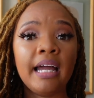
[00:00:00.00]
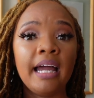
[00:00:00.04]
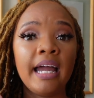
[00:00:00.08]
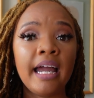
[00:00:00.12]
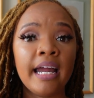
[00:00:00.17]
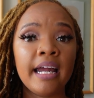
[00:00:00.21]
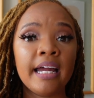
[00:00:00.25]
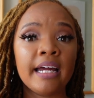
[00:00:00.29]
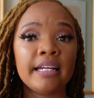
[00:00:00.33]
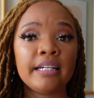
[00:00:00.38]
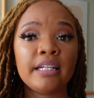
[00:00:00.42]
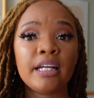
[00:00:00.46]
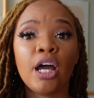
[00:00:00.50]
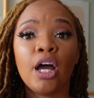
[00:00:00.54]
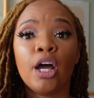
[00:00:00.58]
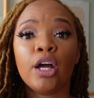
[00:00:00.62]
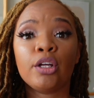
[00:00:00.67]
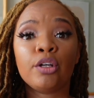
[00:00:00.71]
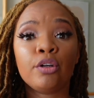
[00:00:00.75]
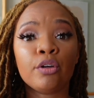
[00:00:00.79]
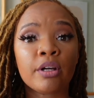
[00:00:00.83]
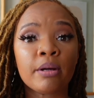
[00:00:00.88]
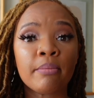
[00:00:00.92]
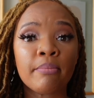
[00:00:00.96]
And
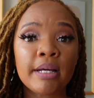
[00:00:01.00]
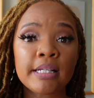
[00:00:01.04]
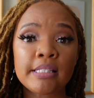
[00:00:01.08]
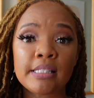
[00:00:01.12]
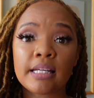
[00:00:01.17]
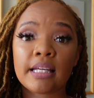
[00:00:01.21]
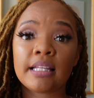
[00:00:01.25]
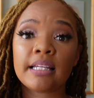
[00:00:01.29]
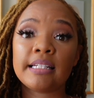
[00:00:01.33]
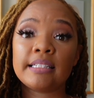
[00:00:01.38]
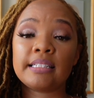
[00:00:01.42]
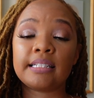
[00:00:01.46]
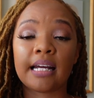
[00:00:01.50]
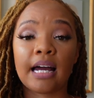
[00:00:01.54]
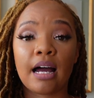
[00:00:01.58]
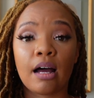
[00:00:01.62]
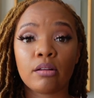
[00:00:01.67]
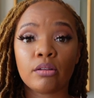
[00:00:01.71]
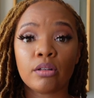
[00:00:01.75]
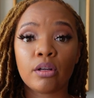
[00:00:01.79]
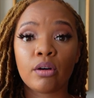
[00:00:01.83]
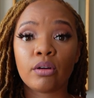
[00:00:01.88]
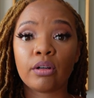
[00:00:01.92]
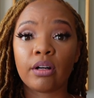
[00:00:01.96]
you can basically
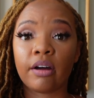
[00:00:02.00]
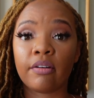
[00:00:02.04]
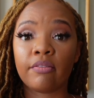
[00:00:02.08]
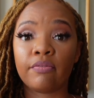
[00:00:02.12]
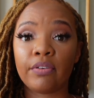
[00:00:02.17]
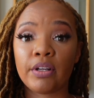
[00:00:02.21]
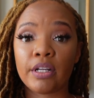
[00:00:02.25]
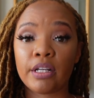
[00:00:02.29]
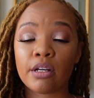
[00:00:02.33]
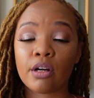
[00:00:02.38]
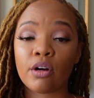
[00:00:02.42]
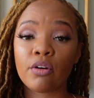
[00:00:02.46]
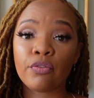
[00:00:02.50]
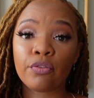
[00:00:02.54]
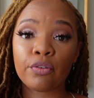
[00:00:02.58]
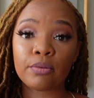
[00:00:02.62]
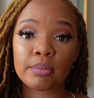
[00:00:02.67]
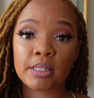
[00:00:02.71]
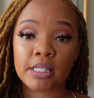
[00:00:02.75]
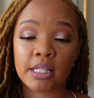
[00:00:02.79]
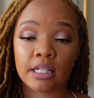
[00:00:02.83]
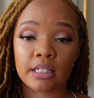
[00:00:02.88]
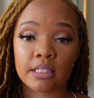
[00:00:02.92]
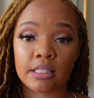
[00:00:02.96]
download a video from
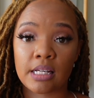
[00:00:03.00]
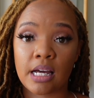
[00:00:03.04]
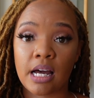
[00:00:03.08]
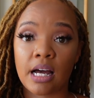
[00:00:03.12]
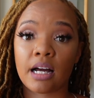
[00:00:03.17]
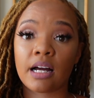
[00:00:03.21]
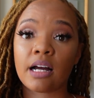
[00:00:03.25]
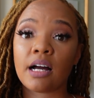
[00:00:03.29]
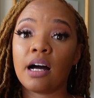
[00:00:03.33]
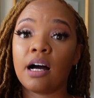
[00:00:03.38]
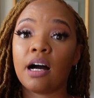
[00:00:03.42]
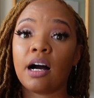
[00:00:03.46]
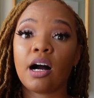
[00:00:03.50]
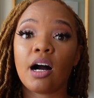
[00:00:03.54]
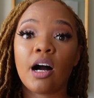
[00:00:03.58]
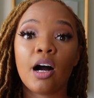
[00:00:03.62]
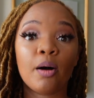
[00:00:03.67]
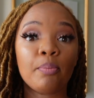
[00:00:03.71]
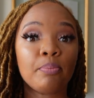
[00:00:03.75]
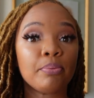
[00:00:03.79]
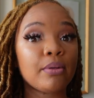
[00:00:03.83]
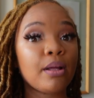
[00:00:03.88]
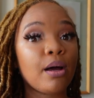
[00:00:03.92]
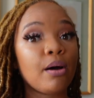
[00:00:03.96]
TikTok,
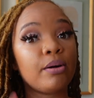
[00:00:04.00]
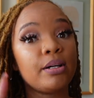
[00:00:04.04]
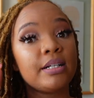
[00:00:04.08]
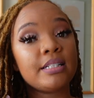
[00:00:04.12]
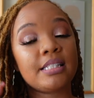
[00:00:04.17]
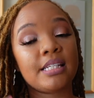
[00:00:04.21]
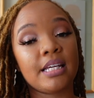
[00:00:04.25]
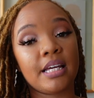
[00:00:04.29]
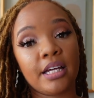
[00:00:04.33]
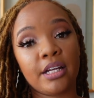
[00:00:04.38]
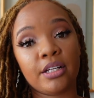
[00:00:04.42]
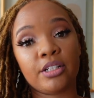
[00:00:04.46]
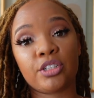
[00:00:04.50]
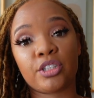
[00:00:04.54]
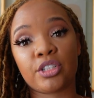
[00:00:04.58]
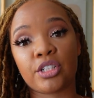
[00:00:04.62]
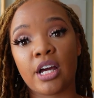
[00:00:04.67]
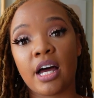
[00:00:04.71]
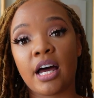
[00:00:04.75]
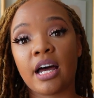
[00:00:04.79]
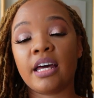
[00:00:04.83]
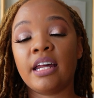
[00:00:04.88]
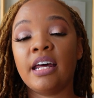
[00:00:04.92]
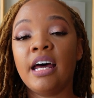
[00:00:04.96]
upload it to
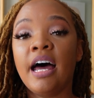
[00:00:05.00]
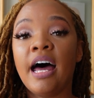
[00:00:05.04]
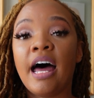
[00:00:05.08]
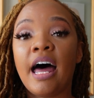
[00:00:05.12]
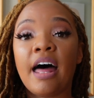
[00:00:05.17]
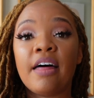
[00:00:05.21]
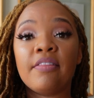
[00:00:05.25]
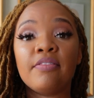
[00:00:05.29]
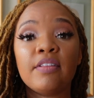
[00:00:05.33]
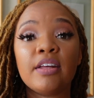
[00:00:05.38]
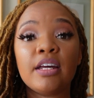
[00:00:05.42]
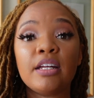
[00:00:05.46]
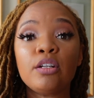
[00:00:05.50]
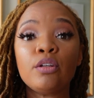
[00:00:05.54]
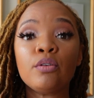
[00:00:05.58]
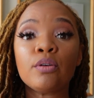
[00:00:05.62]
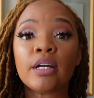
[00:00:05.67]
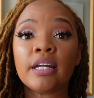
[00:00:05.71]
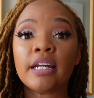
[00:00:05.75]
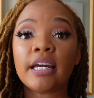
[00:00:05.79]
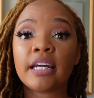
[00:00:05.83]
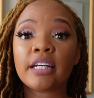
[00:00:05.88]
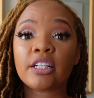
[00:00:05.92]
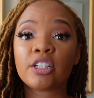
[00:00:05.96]
InShot, and then you
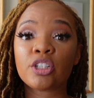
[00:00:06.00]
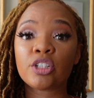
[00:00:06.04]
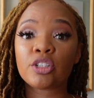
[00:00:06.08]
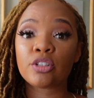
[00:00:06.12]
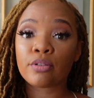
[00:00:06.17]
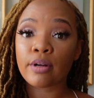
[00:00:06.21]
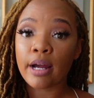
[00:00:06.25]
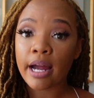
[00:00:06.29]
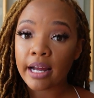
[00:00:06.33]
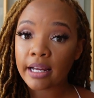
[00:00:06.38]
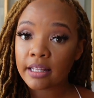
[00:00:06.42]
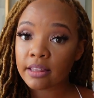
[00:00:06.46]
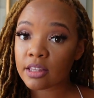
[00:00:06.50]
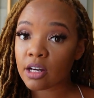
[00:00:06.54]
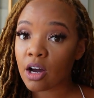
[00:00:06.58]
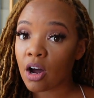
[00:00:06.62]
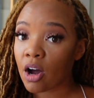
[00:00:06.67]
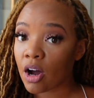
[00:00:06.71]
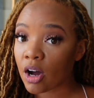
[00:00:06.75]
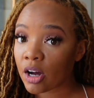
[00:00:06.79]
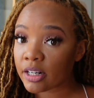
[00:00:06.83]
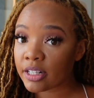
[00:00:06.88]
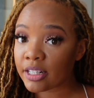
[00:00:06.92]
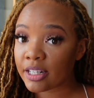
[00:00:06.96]
can extract the
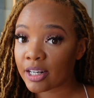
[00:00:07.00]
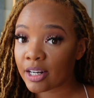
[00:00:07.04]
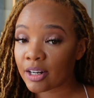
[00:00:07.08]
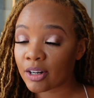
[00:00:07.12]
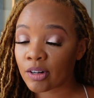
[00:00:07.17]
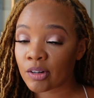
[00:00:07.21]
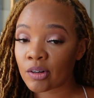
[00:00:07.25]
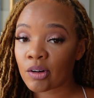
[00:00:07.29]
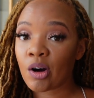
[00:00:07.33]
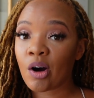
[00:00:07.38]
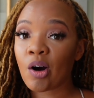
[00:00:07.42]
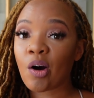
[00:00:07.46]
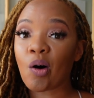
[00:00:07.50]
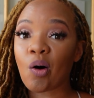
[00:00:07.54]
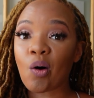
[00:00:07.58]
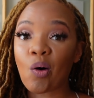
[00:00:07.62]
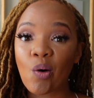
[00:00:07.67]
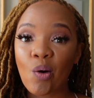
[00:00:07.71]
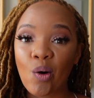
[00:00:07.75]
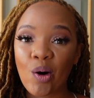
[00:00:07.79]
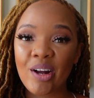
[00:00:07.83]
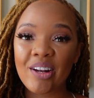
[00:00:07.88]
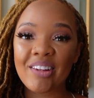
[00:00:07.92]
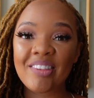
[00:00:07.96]
audio
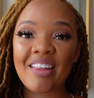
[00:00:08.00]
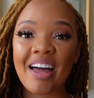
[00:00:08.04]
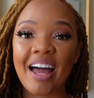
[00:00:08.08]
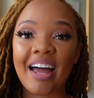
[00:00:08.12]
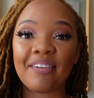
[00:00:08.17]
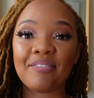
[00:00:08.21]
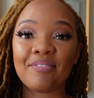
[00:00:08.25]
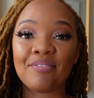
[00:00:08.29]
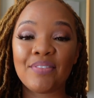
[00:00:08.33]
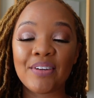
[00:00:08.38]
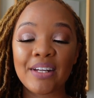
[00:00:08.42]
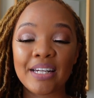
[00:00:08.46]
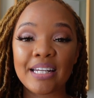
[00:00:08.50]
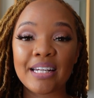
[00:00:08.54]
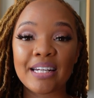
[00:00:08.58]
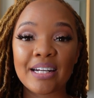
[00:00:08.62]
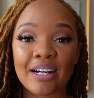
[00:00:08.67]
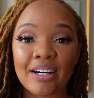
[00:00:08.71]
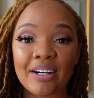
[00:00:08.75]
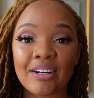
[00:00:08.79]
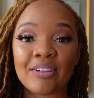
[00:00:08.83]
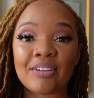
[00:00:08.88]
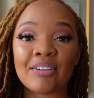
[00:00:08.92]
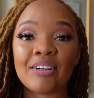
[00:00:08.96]
on that
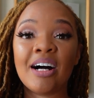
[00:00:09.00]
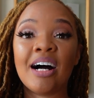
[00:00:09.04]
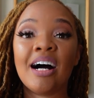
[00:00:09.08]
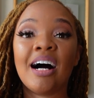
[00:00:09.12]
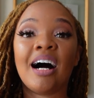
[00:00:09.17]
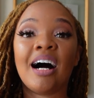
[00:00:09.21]
video